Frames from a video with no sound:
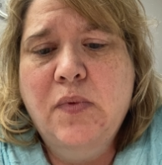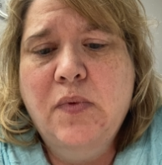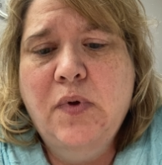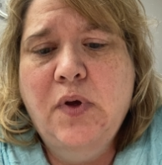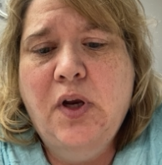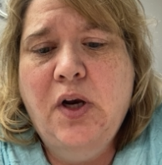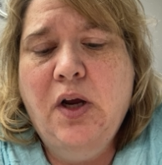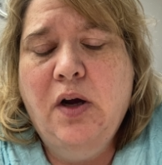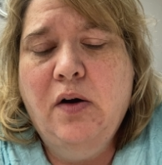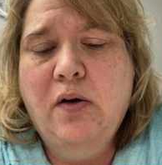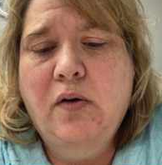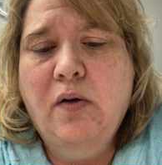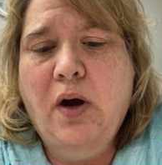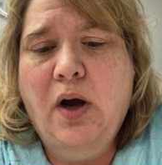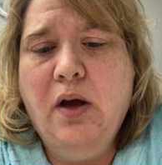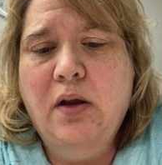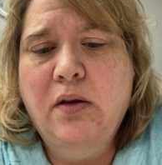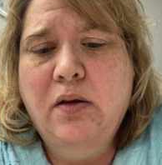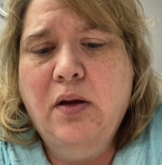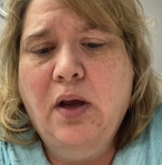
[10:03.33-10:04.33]
you know,
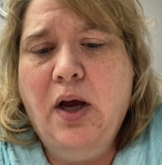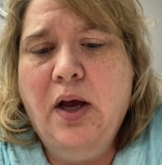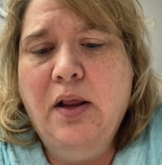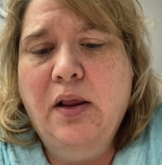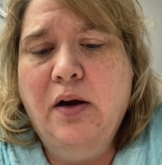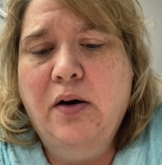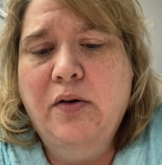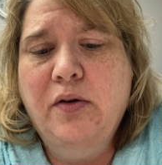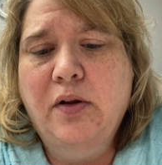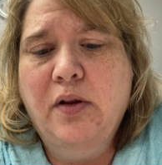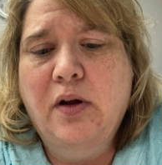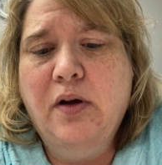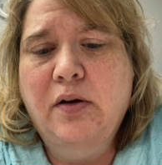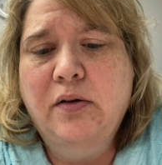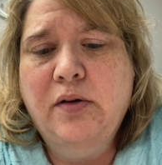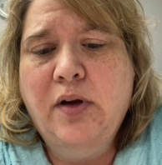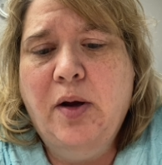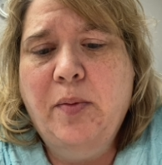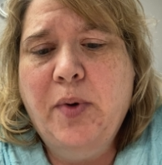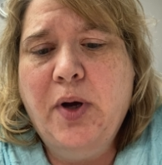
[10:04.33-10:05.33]
I learned a
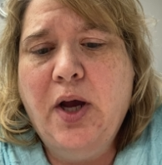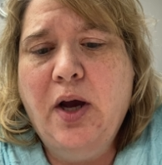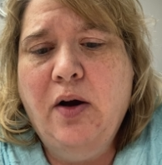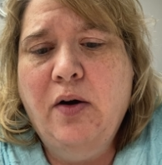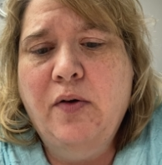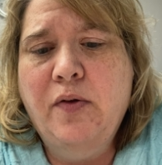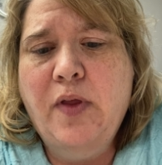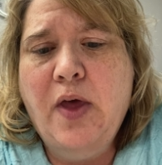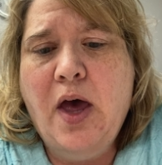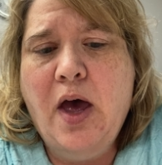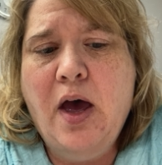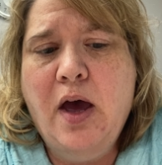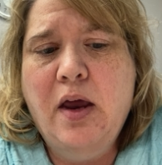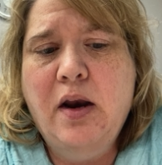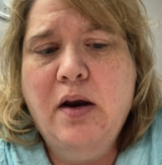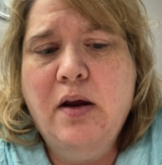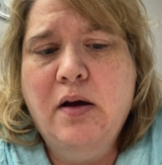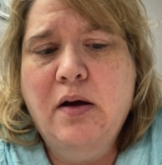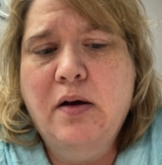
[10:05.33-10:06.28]
long time ago that,